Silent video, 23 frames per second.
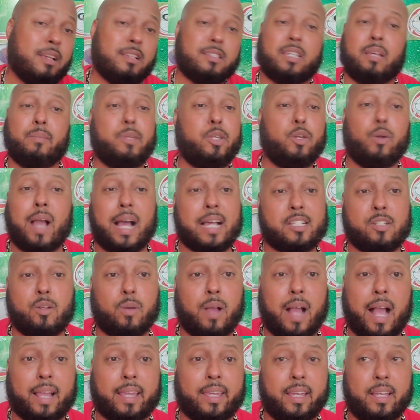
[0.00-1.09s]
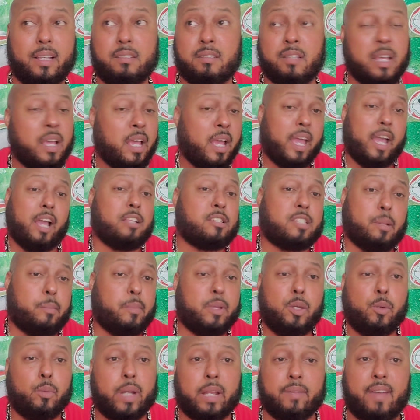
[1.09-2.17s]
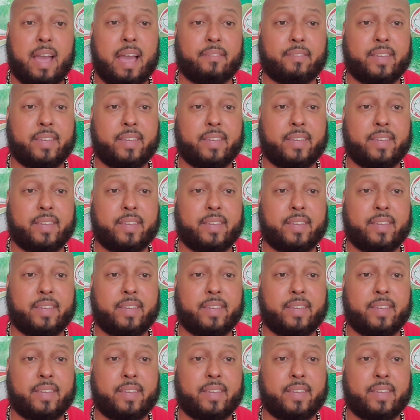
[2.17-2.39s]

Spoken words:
Some of you guys don't got kids, and some of you will never